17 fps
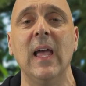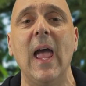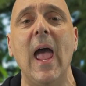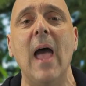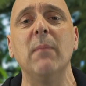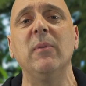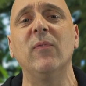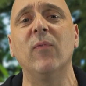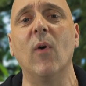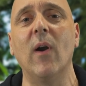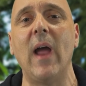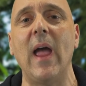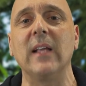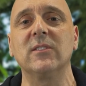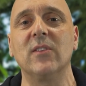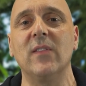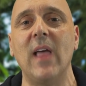And before I
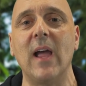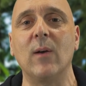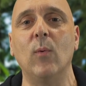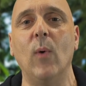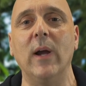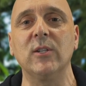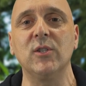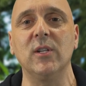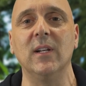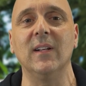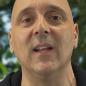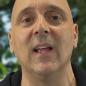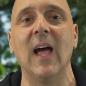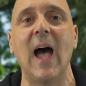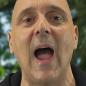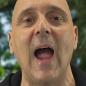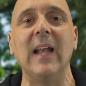answer that question,
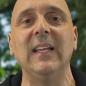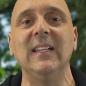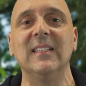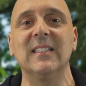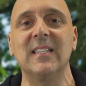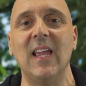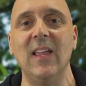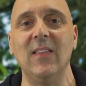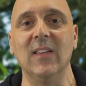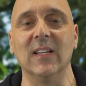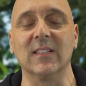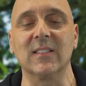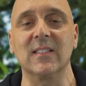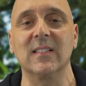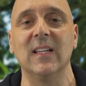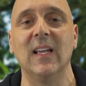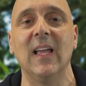I need to say
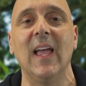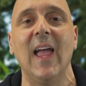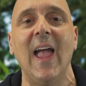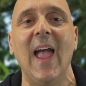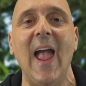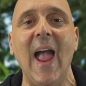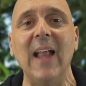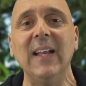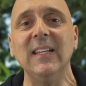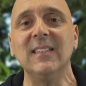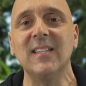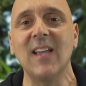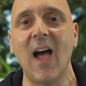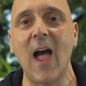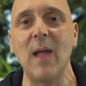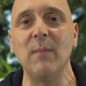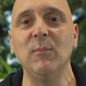this.
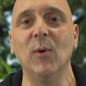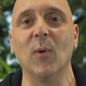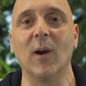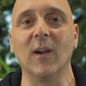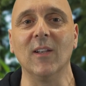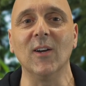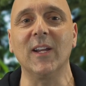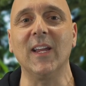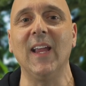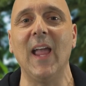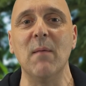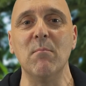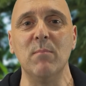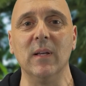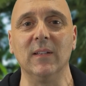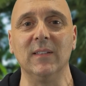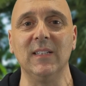Anytime you are looking
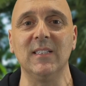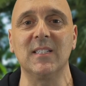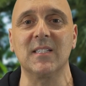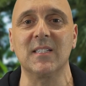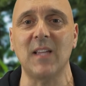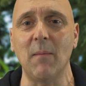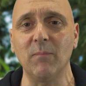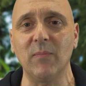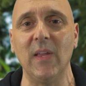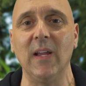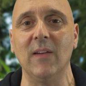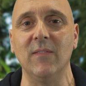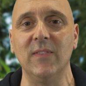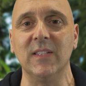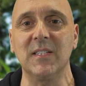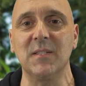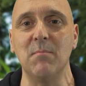at building something of
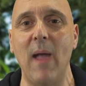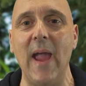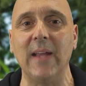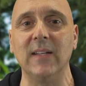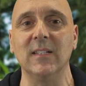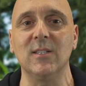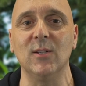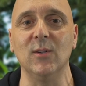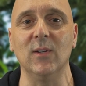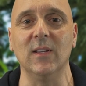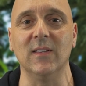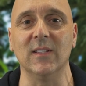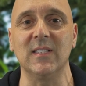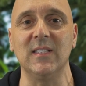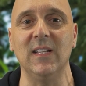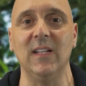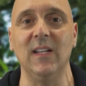this magnitude in the
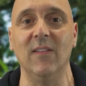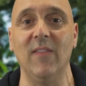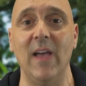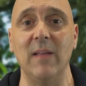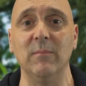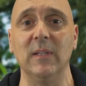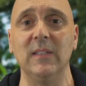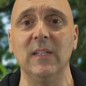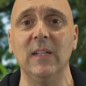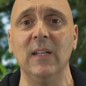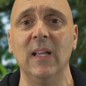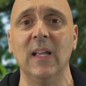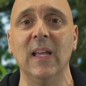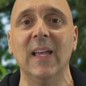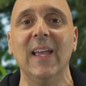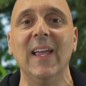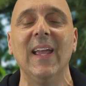city of Edmonton,
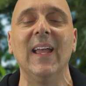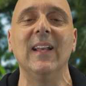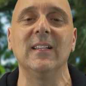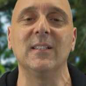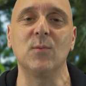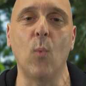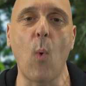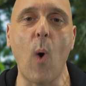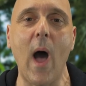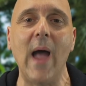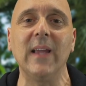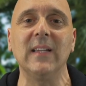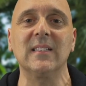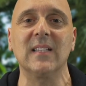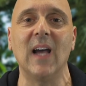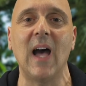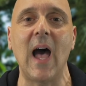it is
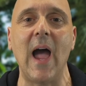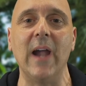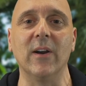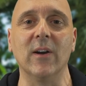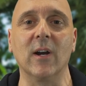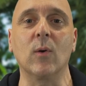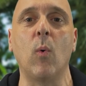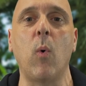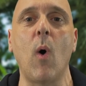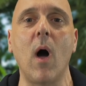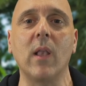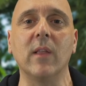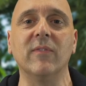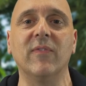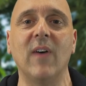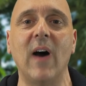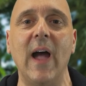wise to hire a
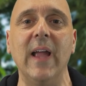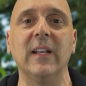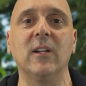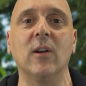qualified